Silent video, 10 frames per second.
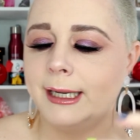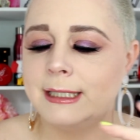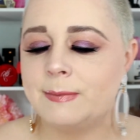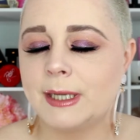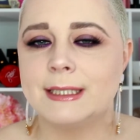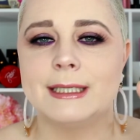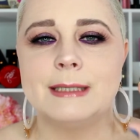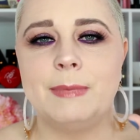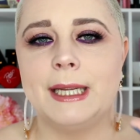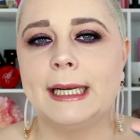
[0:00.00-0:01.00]
expect it
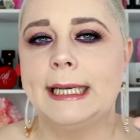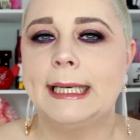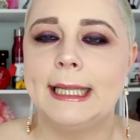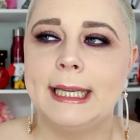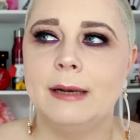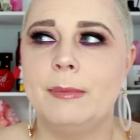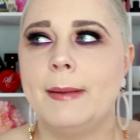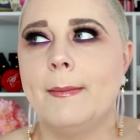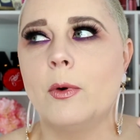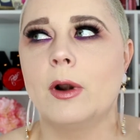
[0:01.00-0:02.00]
to be a little
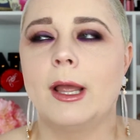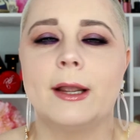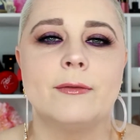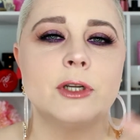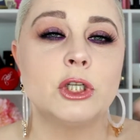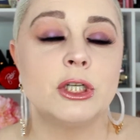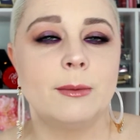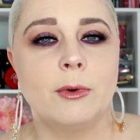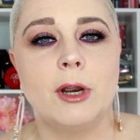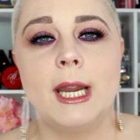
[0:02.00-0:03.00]
bit more like of a
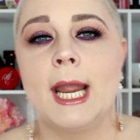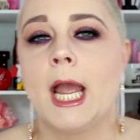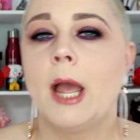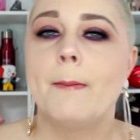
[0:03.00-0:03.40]
shimmery